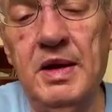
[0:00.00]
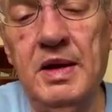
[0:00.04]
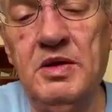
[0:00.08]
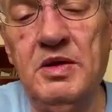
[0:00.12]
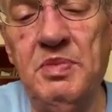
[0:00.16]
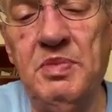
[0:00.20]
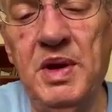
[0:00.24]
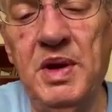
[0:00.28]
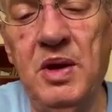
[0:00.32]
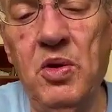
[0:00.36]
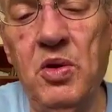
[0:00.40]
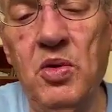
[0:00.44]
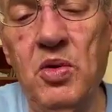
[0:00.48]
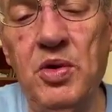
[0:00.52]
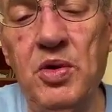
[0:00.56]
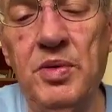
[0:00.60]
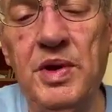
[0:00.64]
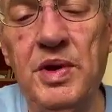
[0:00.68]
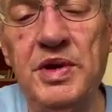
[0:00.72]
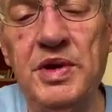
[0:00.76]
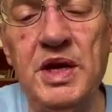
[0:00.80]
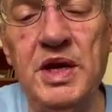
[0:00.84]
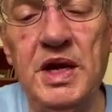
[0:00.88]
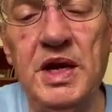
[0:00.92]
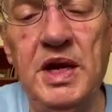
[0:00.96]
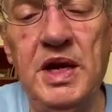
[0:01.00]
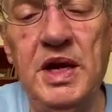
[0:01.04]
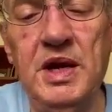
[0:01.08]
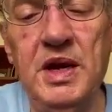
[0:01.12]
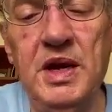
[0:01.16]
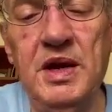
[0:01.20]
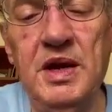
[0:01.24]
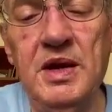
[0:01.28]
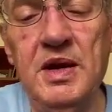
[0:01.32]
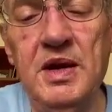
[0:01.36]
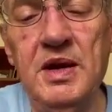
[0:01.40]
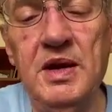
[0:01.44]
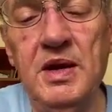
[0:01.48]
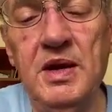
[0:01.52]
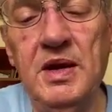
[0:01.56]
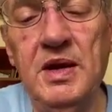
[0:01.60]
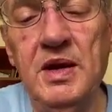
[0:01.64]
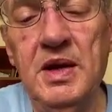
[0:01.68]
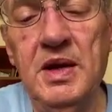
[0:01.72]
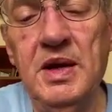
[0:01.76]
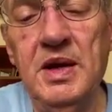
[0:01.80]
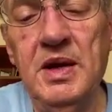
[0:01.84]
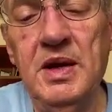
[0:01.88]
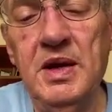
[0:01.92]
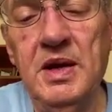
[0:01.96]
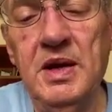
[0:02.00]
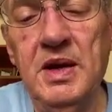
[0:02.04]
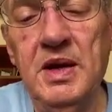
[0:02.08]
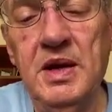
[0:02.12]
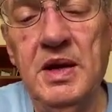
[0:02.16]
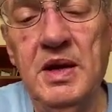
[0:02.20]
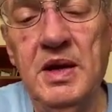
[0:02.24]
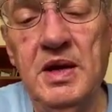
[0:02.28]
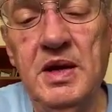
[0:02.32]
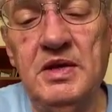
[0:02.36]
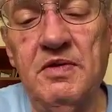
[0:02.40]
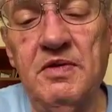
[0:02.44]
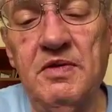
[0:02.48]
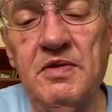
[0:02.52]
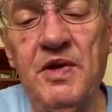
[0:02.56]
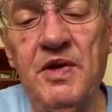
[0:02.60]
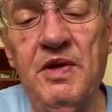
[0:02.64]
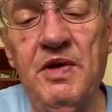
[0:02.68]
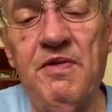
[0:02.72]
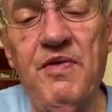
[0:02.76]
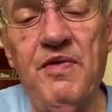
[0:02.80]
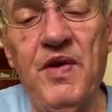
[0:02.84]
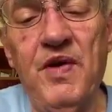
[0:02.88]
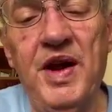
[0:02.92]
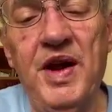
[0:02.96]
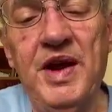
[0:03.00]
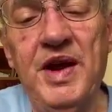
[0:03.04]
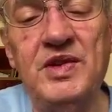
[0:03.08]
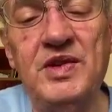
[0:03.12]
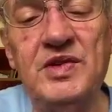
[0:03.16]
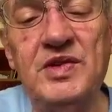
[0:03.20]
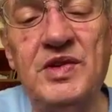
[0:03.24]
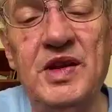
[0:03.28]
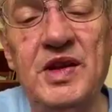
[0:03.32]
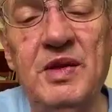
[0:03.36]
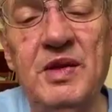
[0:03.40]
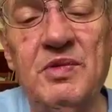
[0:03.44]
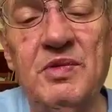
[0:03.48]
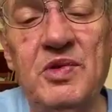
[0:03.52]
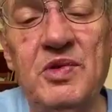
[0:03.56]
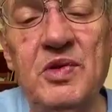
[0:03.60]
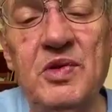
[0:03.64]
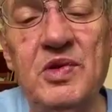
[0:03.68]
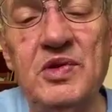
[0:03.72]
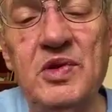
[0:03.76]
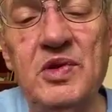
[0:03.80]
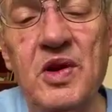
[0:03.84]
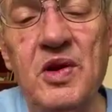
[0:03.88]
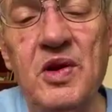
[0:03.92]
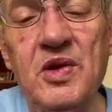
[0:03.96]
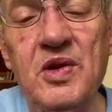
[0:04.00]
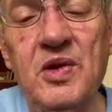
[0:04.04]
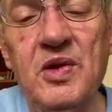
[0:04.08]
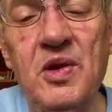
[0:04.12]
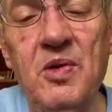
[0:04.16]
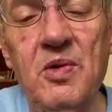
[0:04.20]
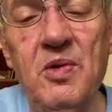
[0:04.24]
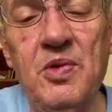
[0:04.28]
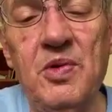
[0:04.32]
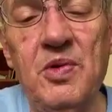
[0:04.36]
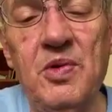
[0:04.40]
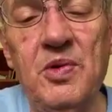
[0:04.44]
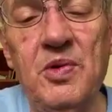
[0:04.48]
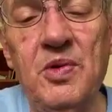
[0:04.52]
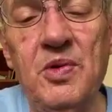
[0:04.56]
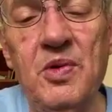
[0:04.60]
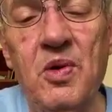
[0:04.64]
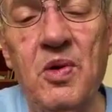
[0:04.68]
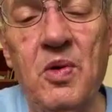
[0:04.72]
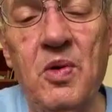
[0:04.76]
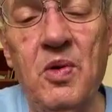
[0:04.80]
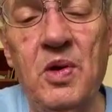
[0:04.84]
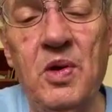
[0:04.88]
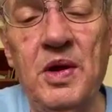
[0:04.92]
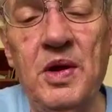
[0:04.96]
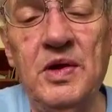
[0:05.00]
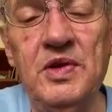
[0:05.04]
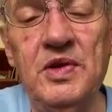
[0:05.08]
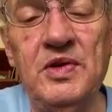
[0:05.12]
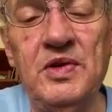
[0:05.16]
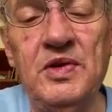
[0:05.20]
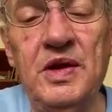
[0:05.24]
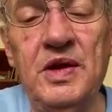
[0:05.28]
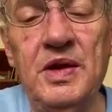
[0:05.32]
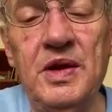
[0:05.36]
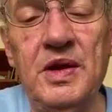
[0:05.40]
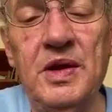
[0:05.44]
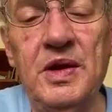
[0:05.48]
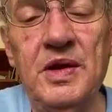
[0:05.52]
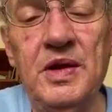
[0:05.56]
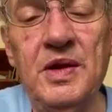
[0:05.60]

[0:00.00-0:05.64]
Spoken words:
It's being ornery today. It's a very fine stem, so it's not going to go through the hole easy.